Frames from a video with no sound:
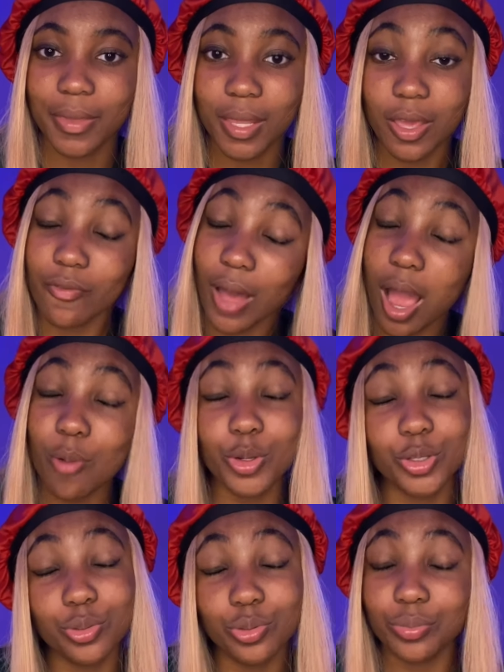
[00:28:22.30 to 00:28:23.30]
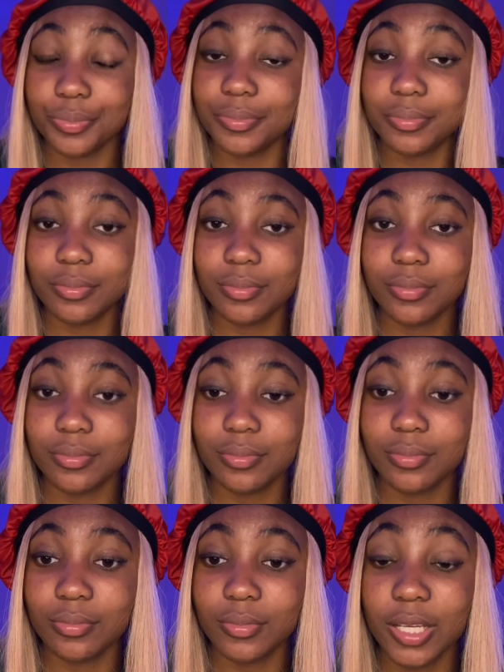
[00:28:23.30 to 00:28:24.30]
if I were you,
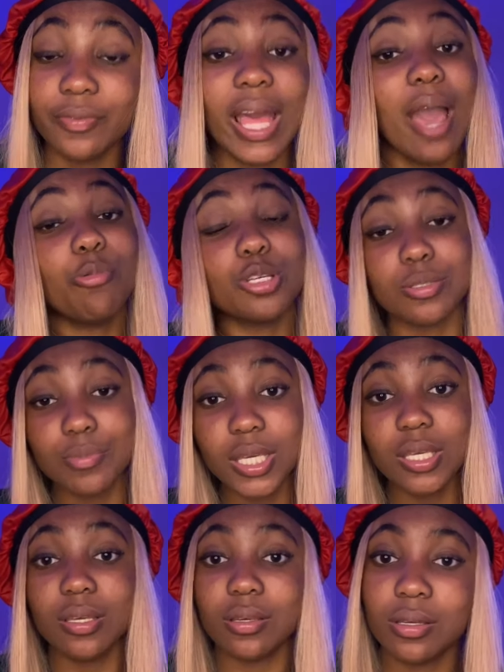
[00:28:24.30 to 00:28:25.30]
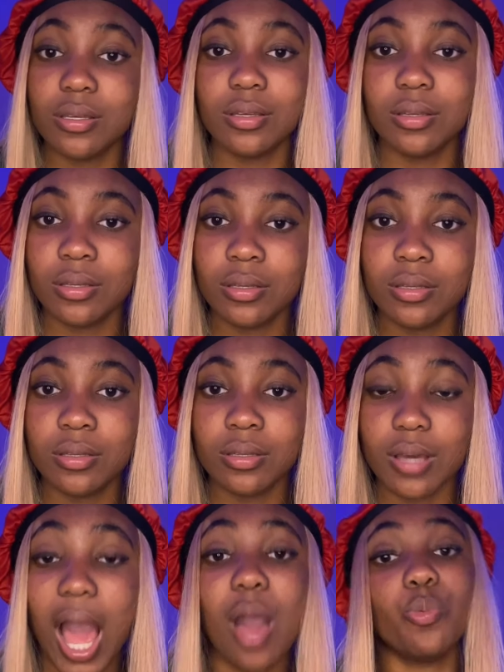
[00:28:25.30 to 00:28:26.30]
if that was me,
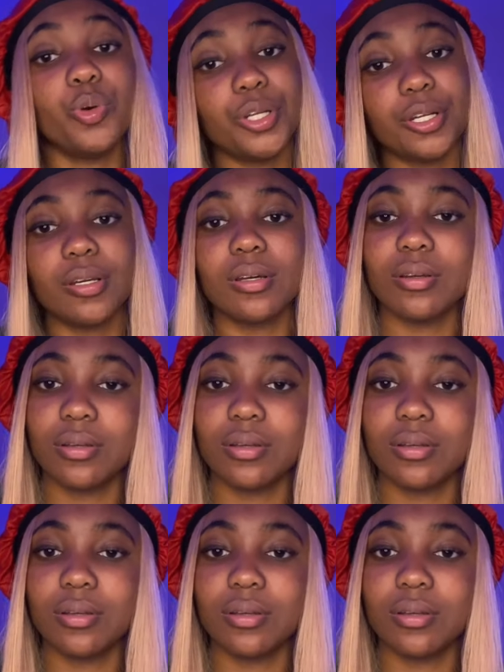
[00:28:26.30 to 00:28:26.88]
I would've.